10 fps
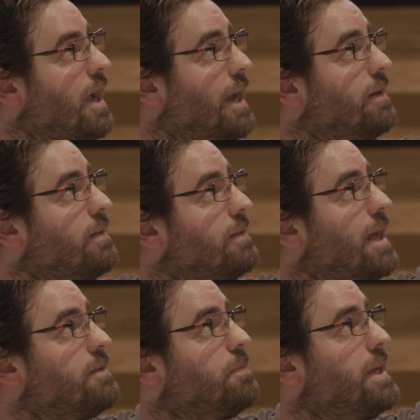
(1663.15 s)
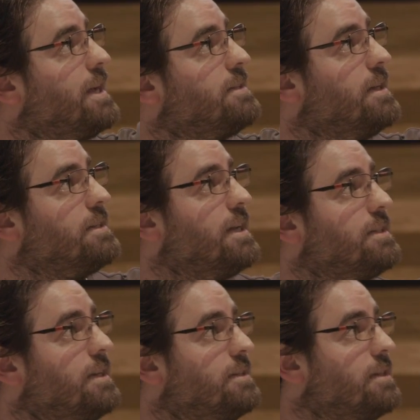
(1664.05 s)
And that
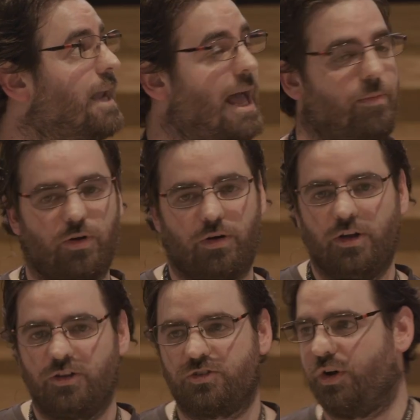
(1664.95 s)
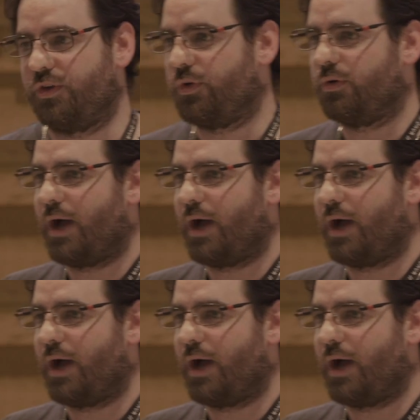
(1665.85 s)
BSCSS, it's Glamor. So if